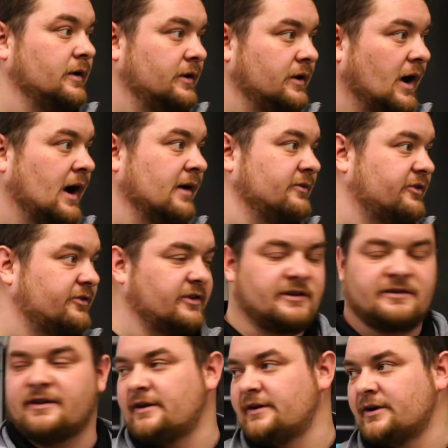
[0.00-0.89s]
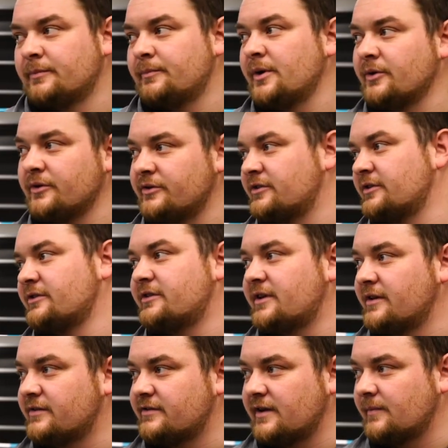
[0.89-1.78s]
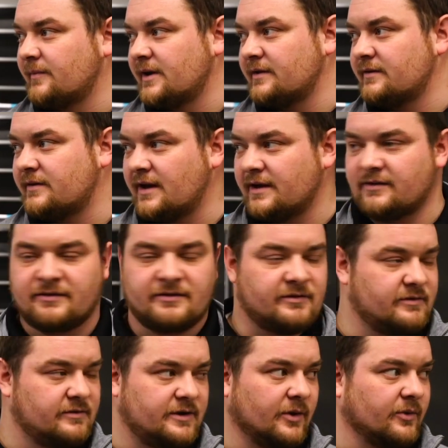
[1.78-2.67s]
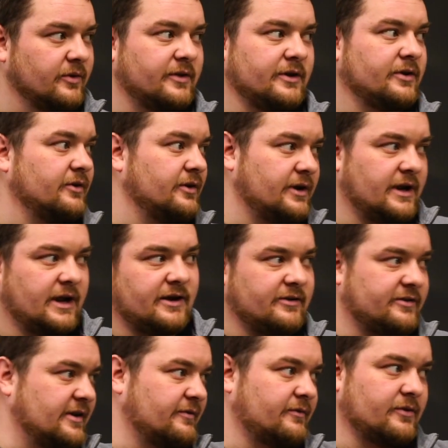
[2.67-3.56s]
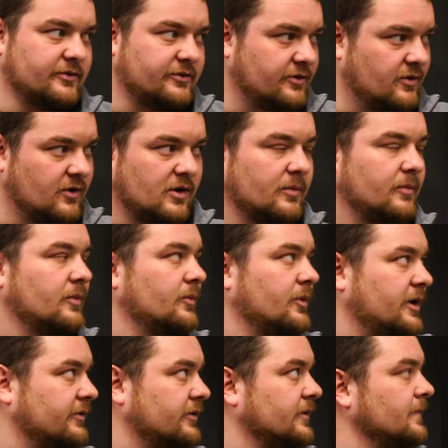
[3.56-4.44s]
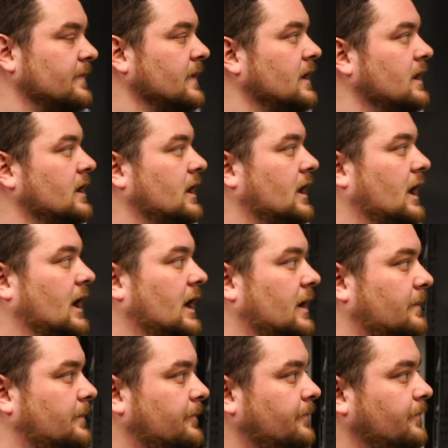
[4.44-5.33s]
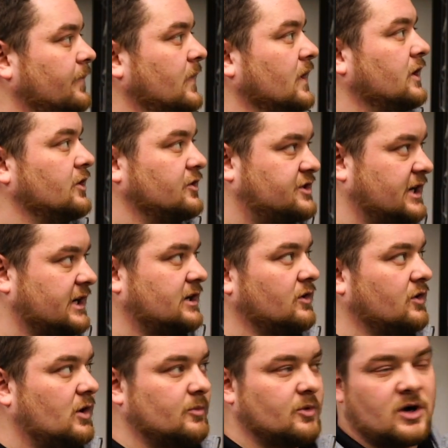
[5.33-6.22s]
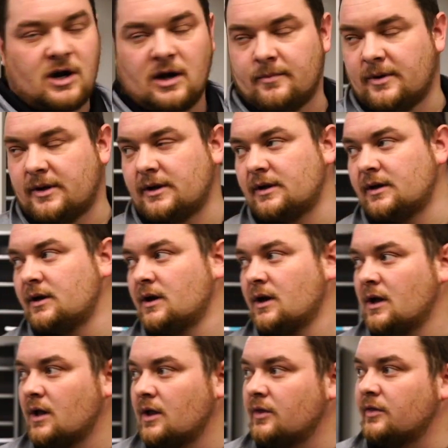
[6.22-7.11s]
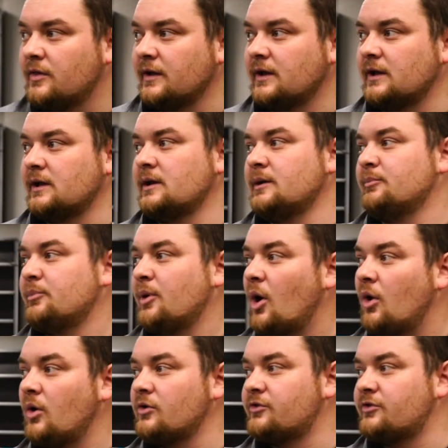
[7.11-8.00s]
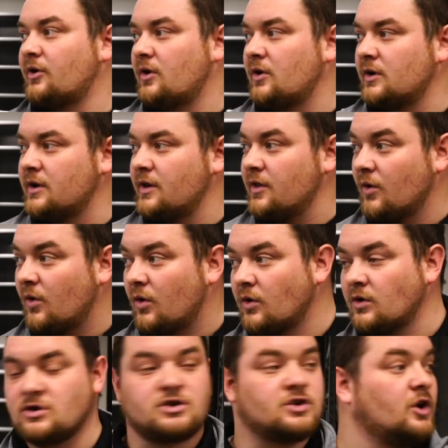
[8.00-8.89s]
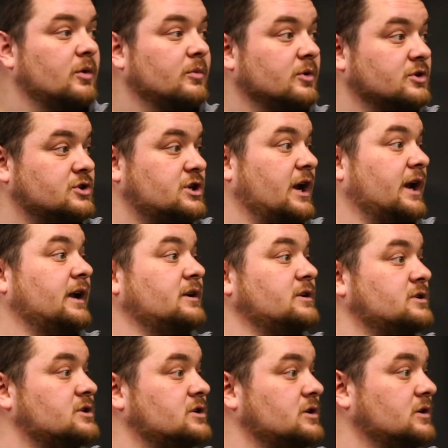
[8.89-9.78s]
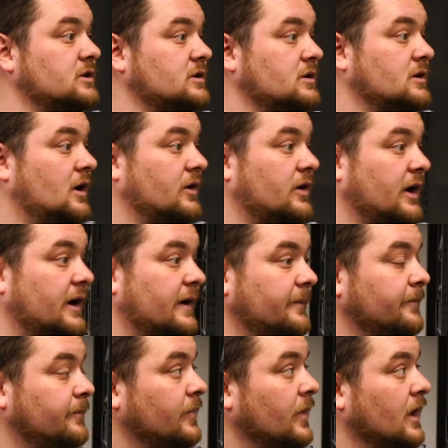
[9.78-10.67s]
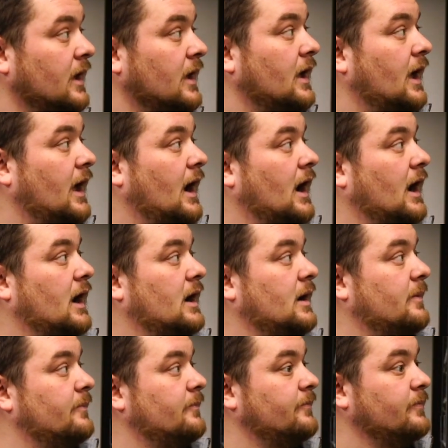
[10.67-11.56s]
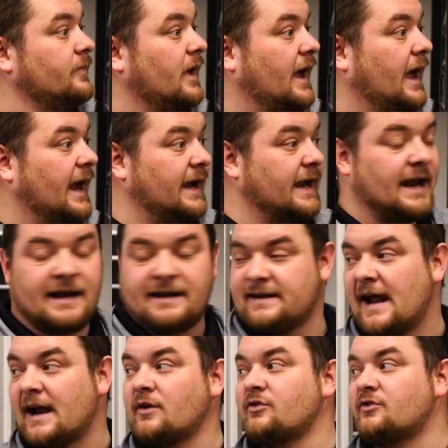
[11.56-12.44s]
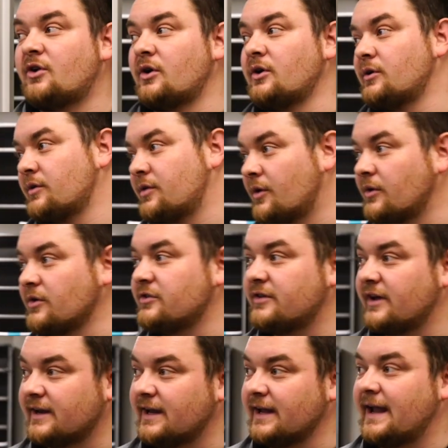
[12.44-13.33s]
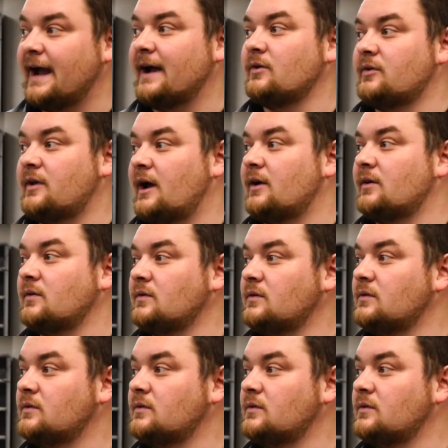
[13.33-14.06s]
Obviously your building's going to stay the same. That's the only thing you're going to get is that first alarm, whatever. Your second alarm will come in. The pulse on the horn strobe will change. Okay, and that'll start your 30-second countdown.